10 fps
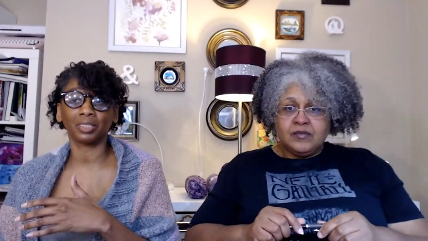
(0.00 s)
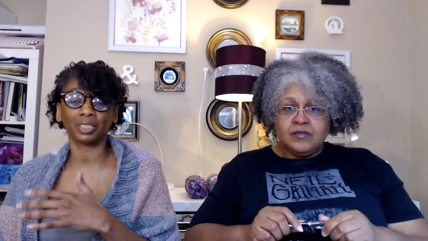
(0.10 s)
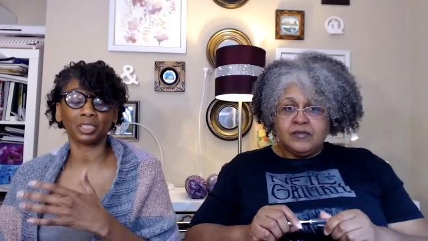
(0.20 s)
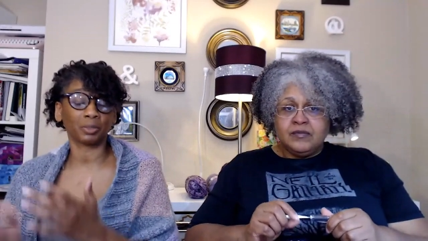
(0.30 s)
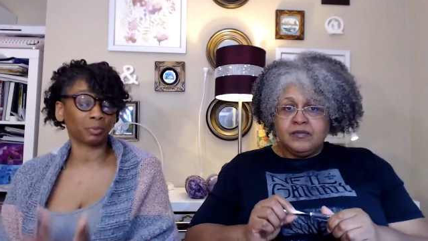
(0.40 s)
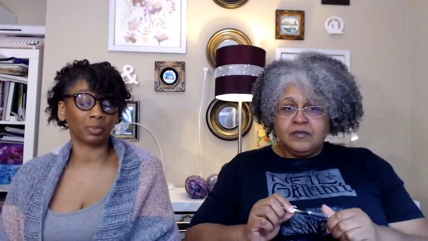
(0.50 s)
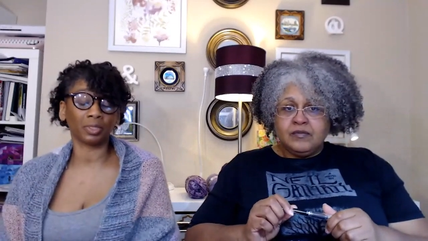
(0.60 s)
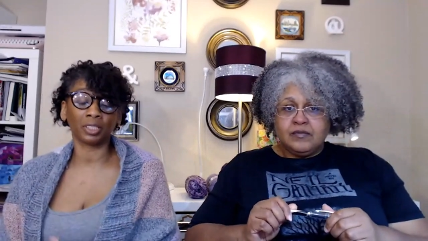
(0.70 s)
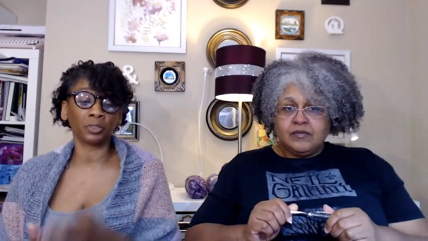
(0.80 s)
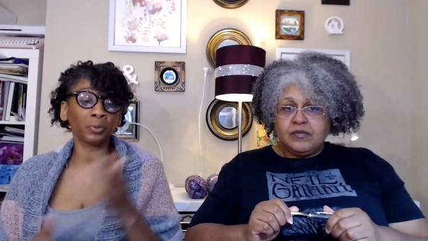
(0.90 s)

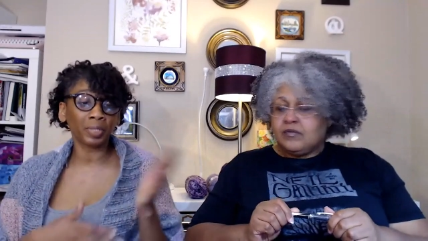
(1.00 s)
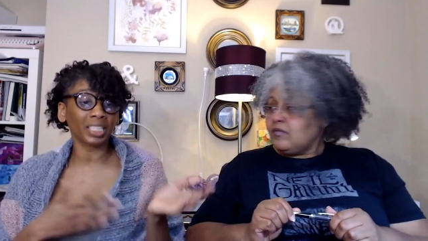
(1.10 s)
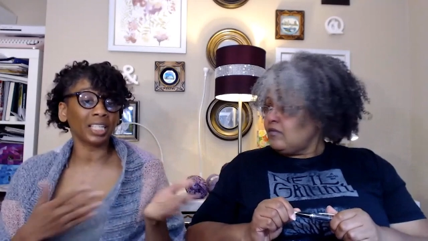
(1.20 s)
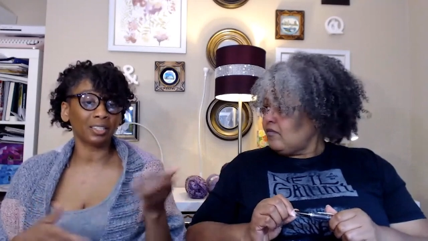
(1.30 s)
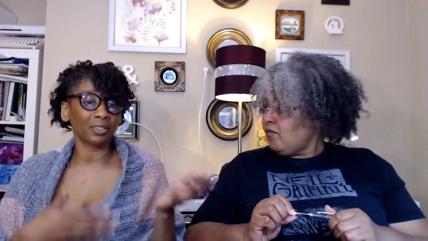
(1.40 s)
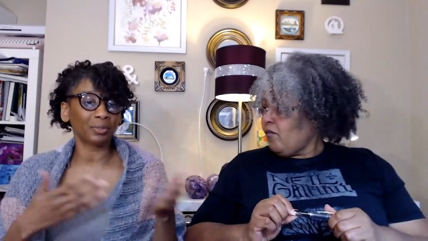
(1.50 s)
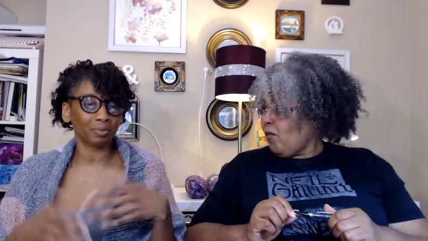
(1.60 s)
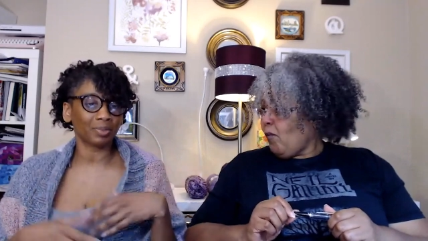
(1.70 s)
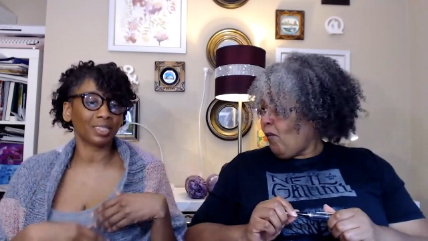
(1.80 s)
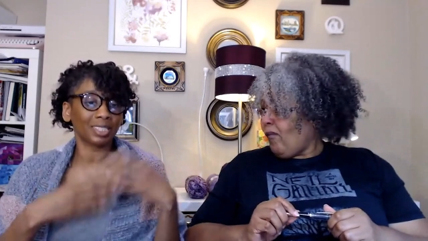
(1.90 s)
Speaker 1: you will either
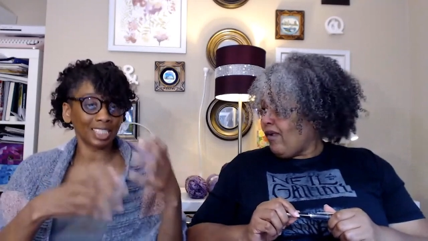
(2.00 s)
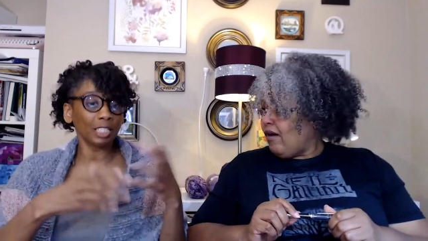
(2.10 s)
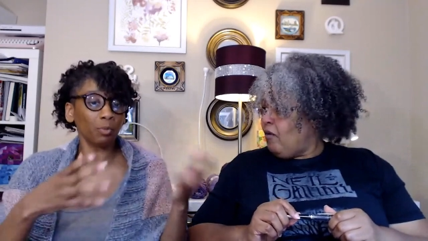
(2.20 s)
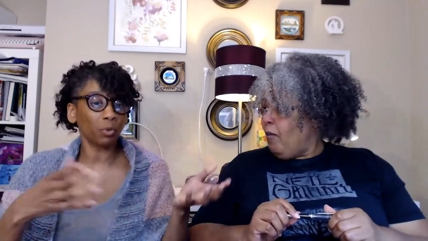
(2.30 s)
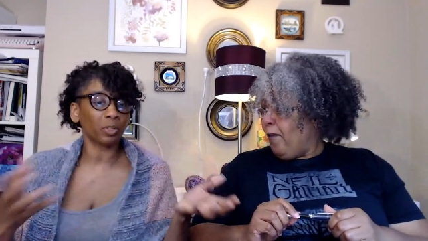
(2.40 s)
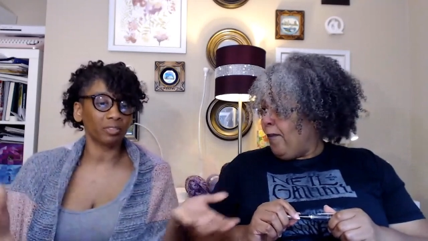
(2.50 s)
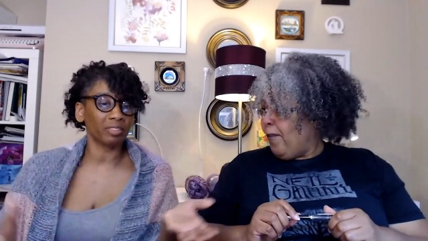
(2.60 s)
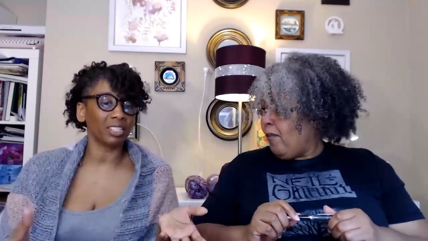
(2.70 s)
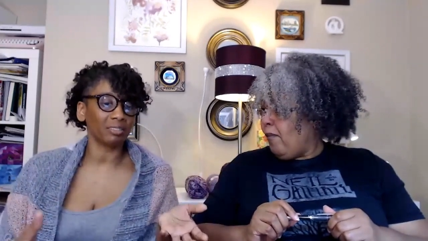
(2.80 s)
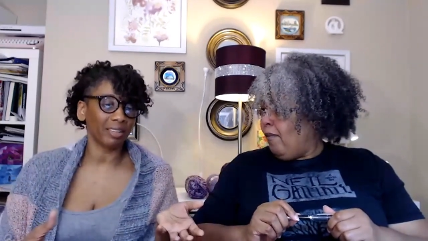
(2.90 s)
see more of
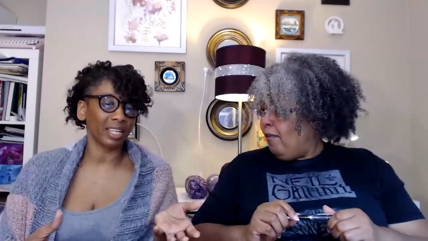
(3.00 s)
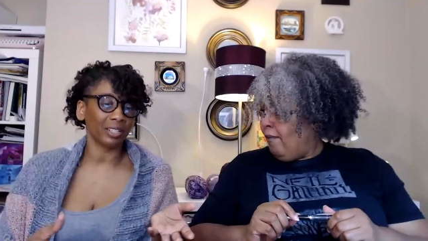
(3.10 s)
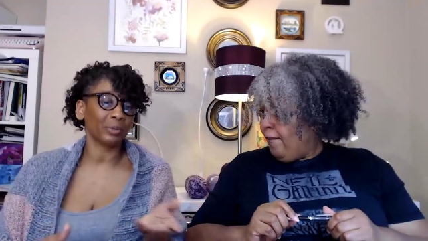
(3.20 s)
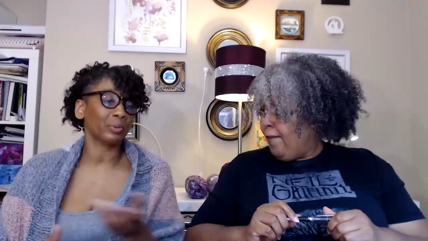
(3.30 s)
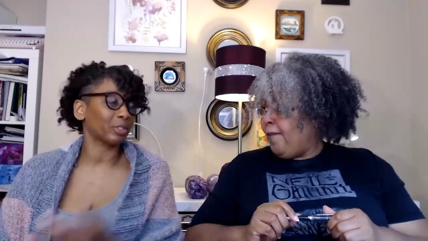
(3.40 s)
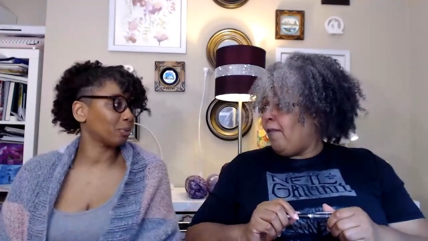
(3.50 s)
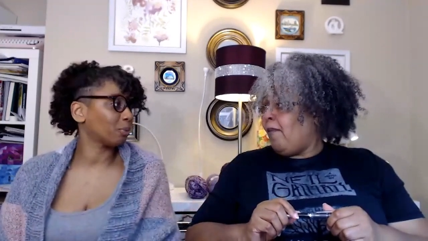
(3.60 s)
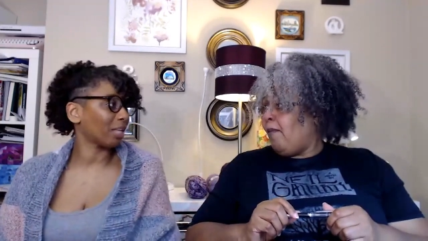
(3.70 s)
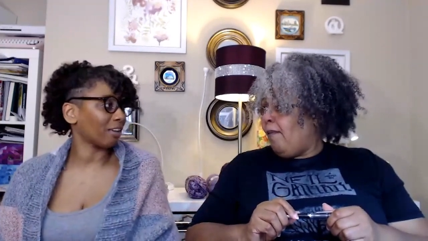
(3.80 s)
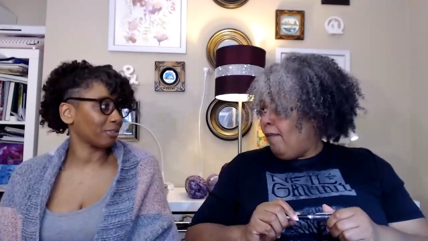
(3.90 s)
the event or you
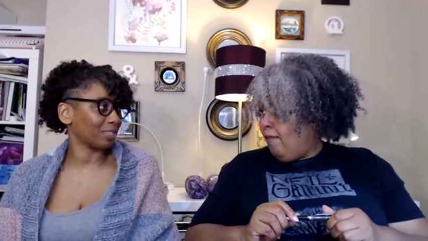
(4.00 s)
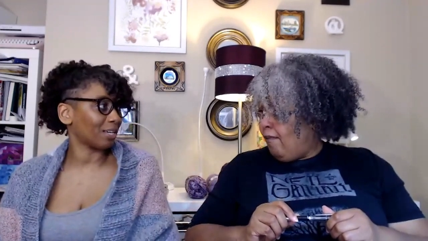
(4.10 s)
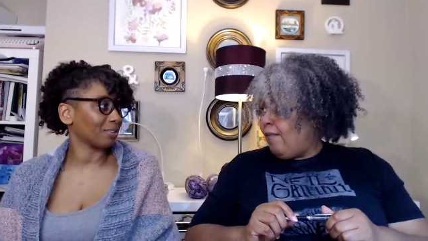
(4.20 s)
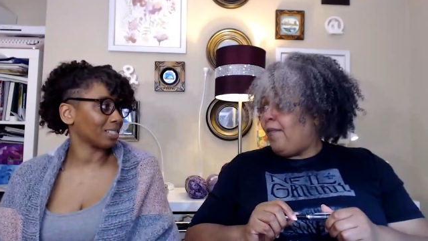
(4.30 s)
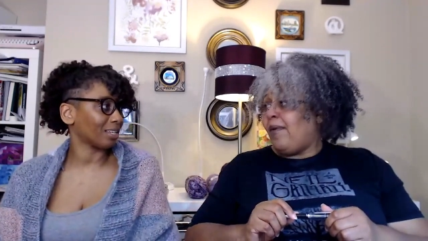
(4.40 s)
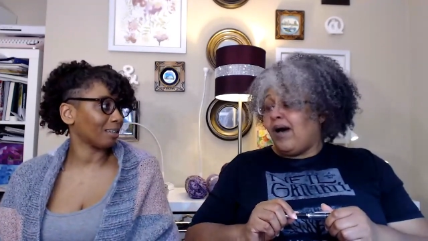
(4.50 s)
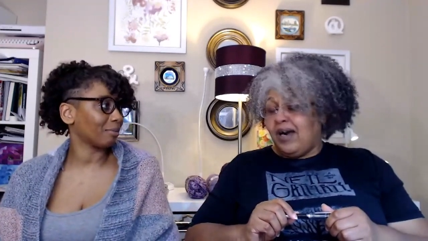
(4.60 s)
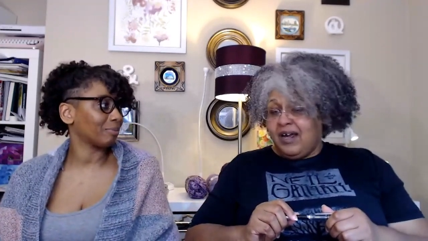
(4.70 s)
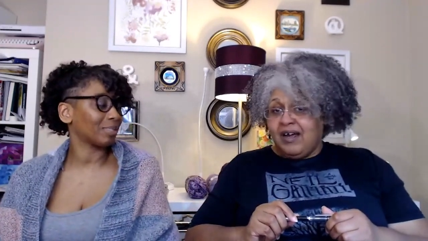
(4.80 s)
will have your downtime yeah.